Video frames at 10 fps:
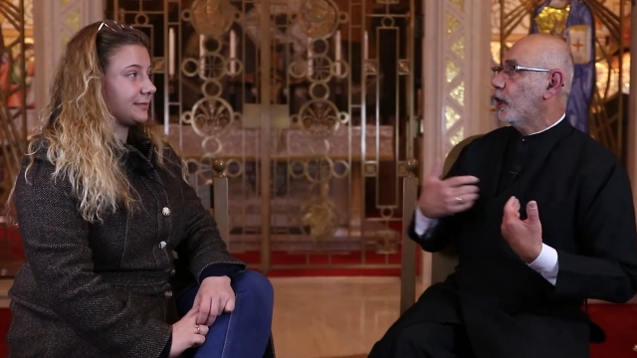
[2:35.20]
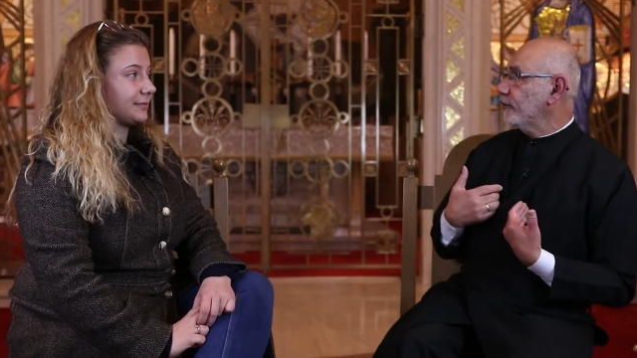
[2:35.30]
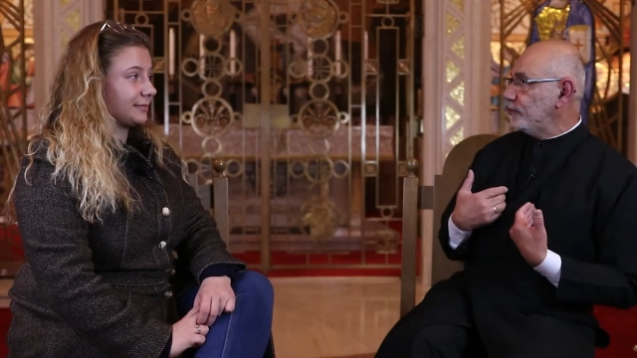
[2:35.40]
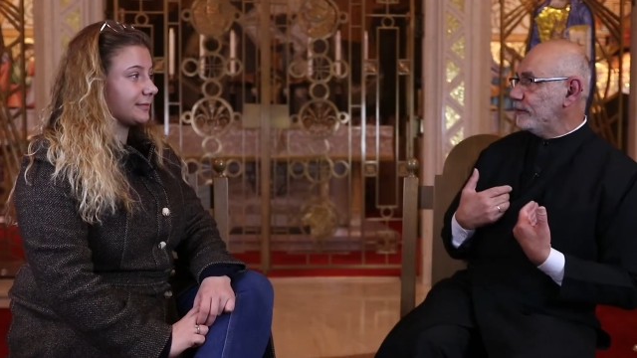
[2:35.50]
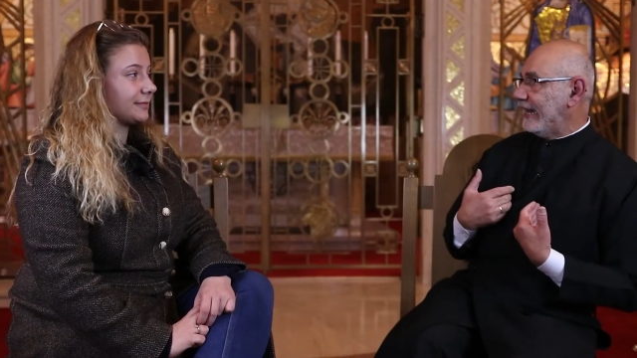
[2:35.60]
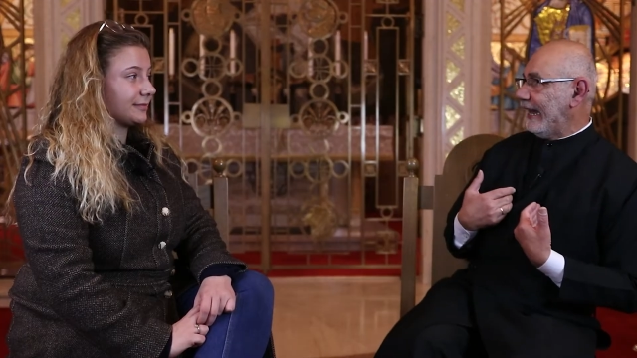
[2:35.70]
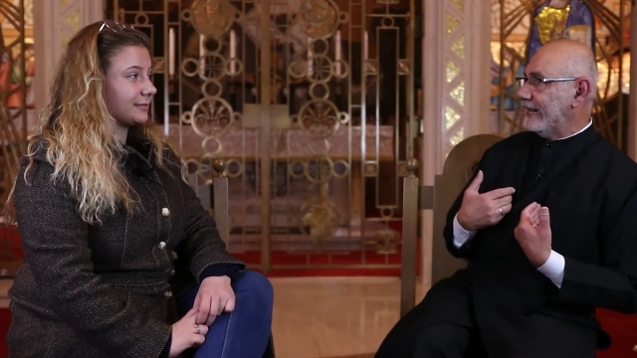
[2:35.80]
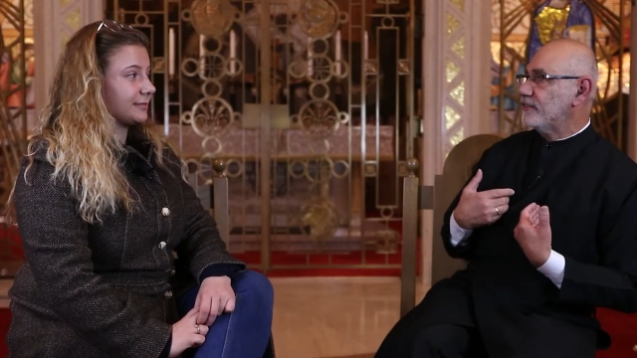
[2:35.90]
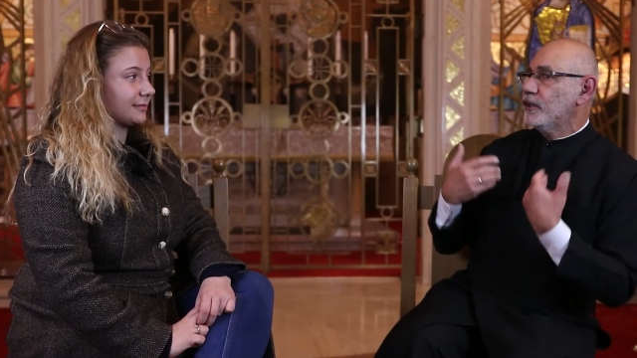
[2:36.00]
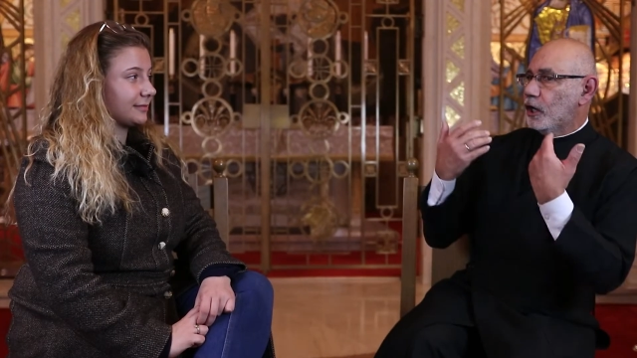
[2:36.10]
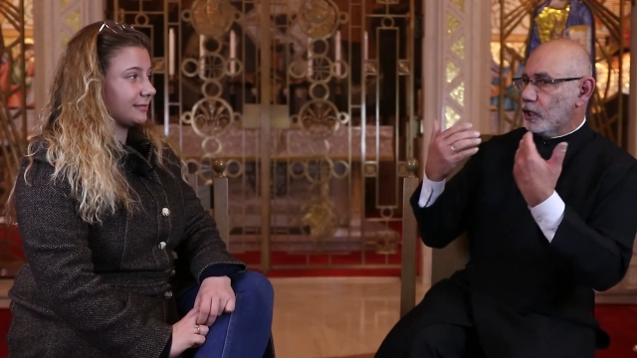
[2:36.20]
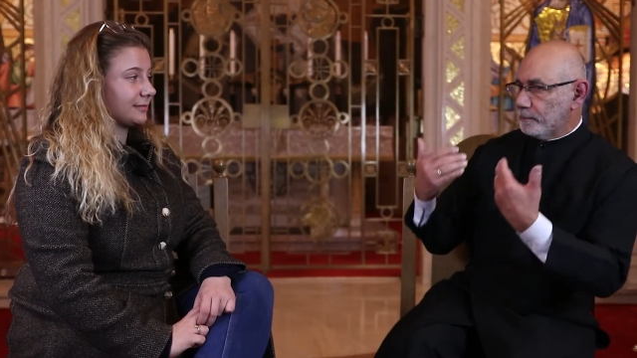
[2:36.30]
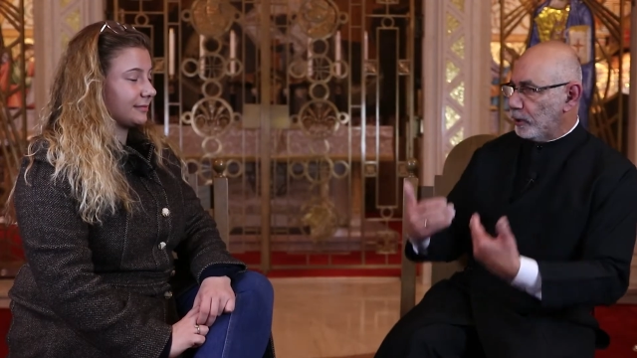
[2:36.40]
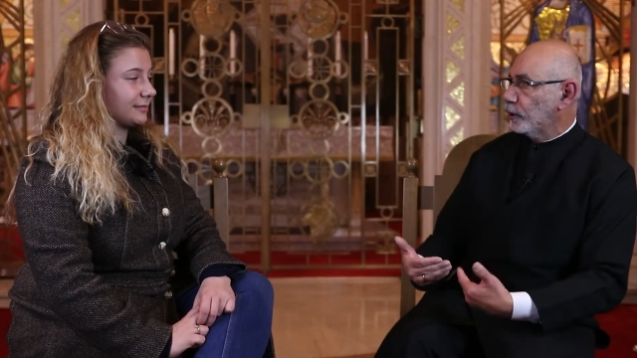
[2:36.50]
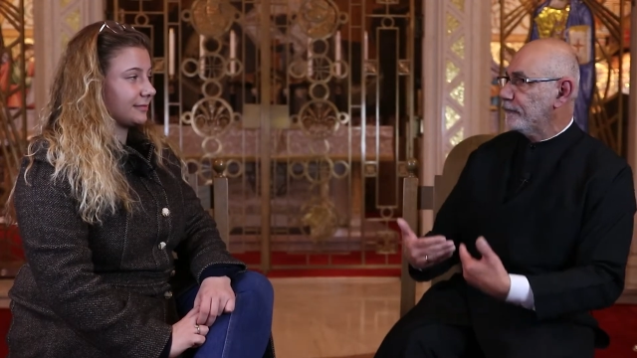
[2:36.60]
Speaker 1: Our two cats are
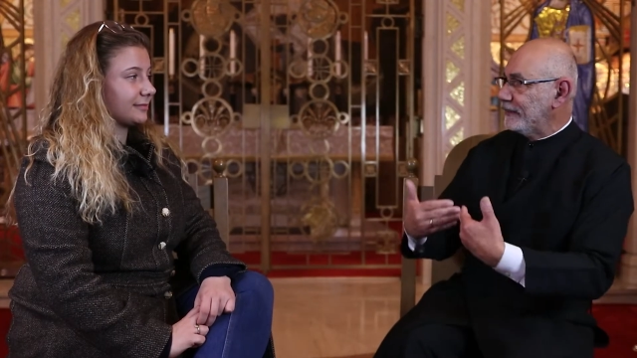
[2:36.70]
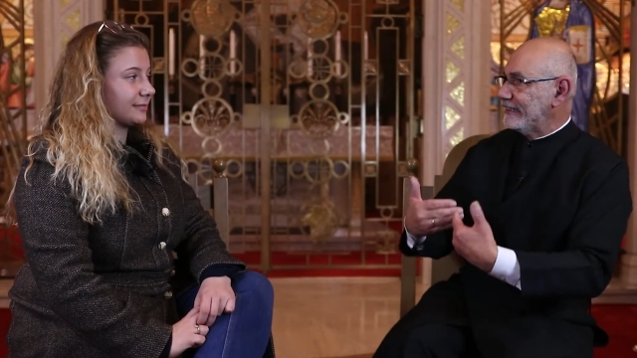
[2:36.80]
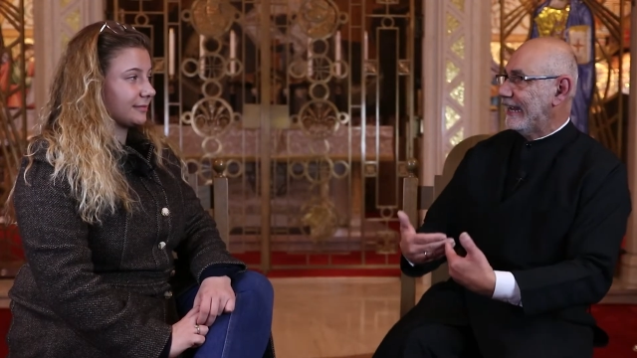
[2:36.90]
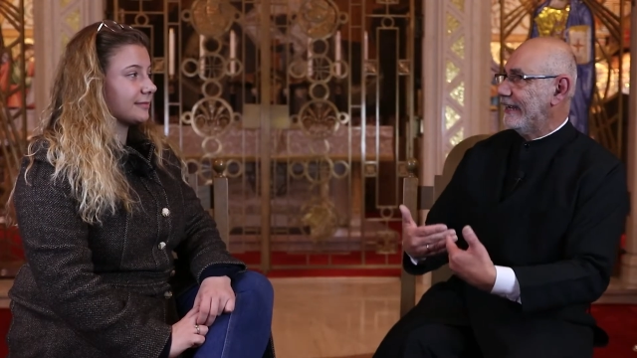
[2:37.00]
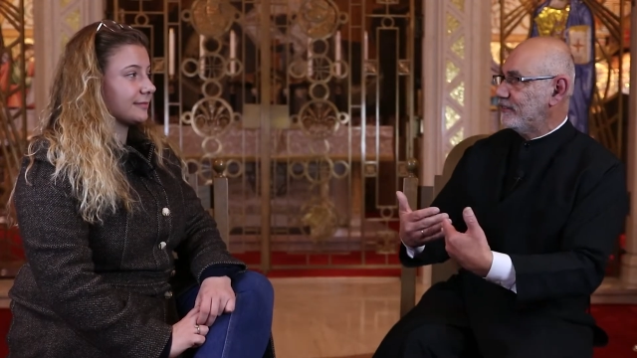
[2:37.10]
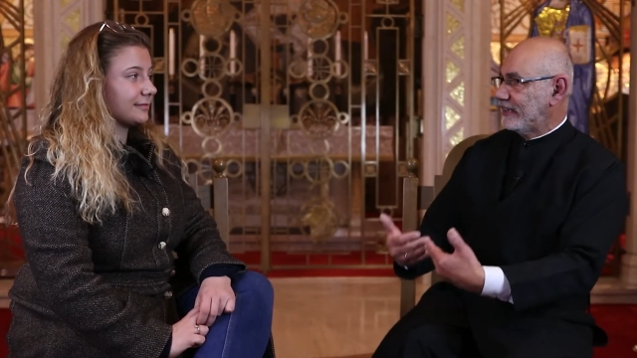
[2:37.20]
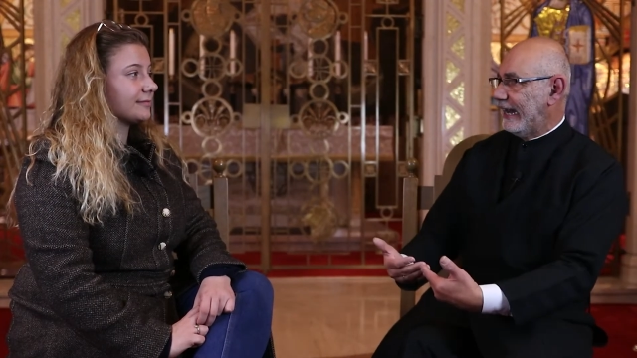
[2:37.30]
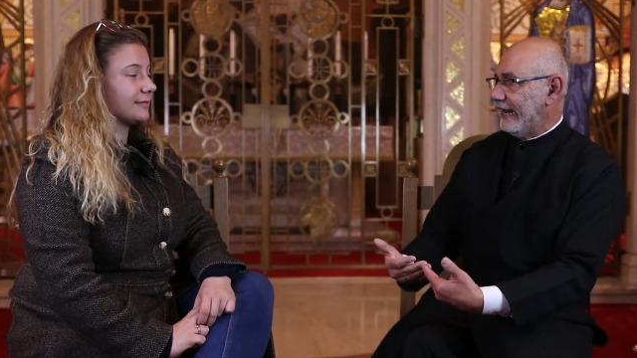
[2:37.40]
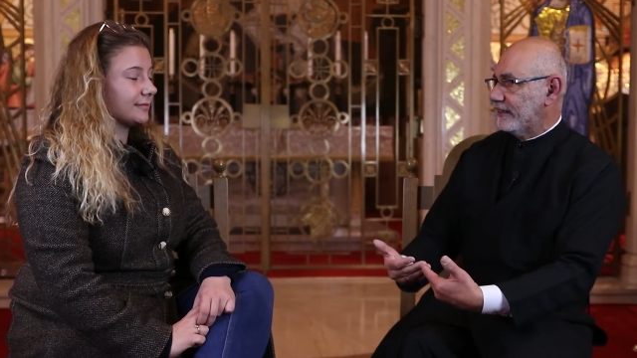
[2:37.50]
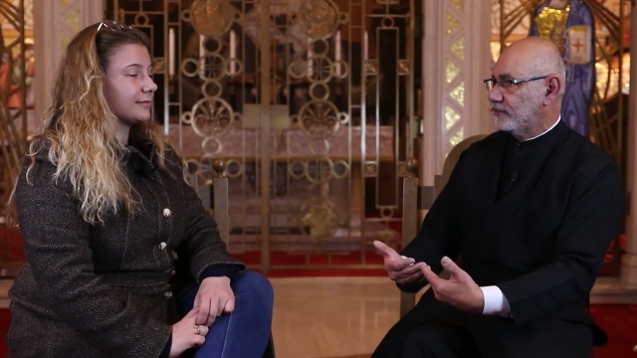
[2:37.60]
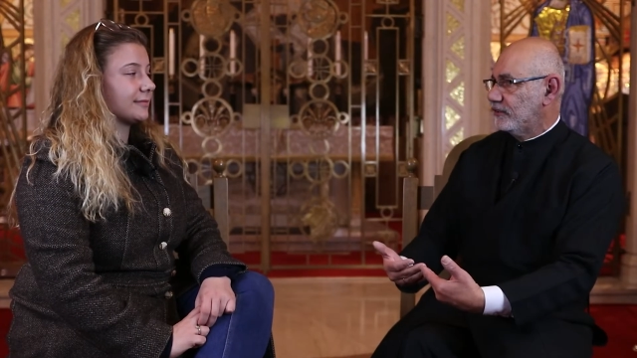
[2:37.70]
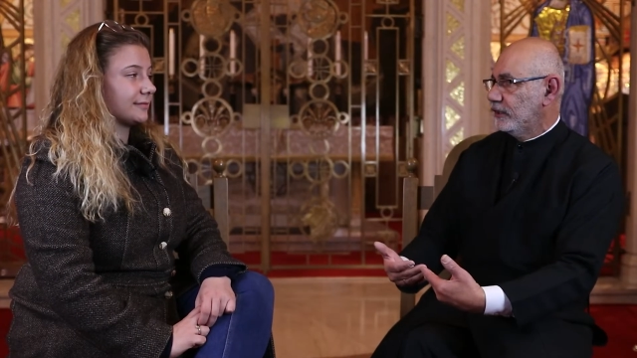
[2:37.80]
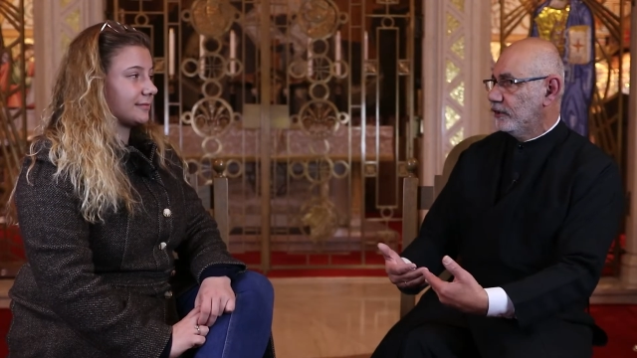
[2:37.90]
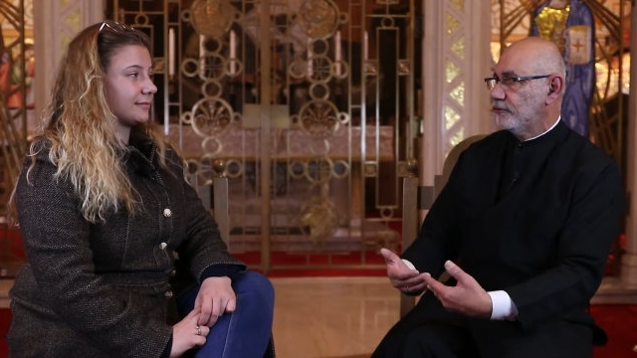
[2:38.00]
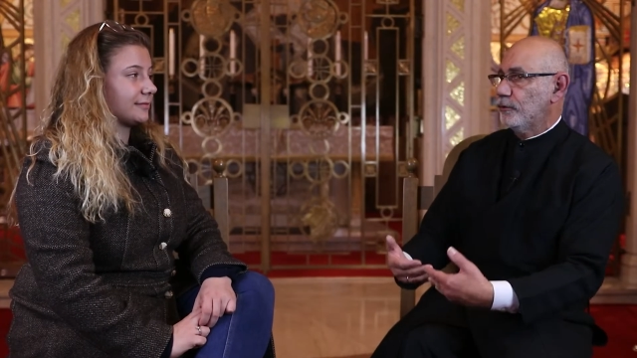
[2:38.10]
perfect as cats.
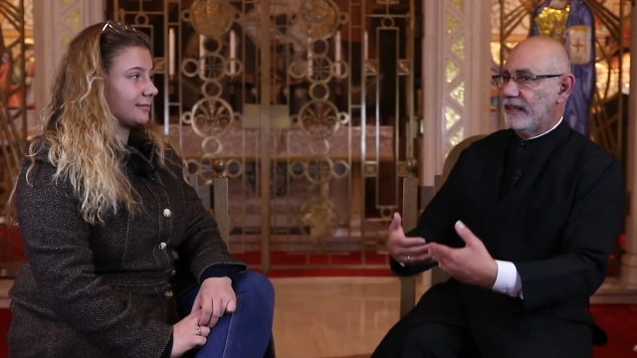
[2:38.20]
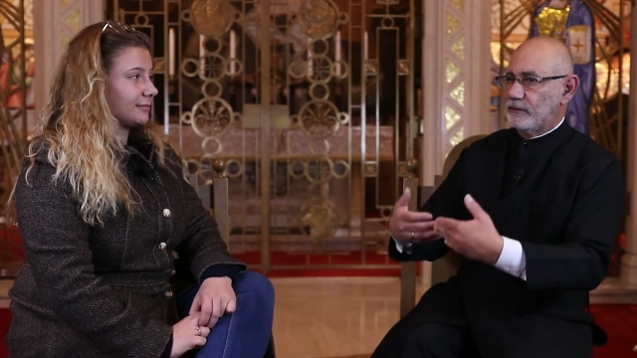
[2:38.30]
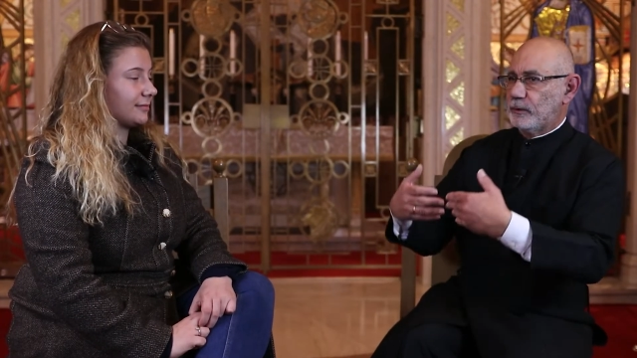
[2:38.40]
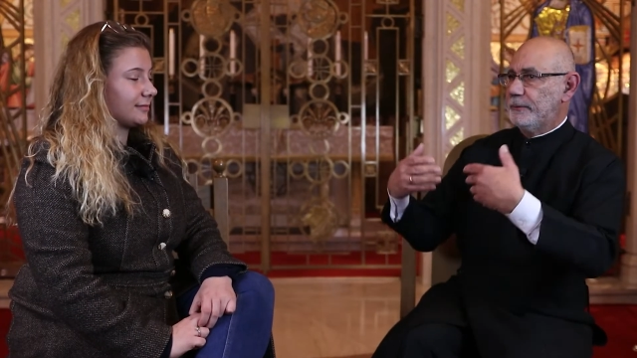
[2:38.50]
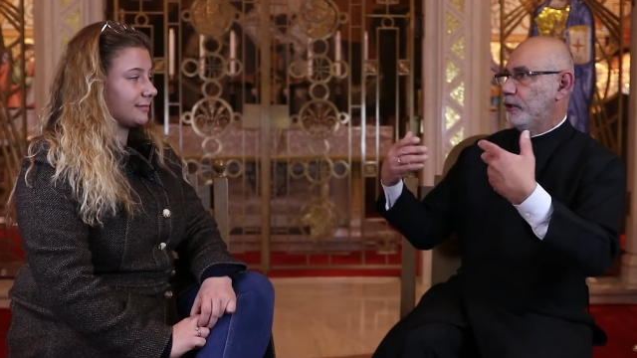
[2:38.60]
So that's why we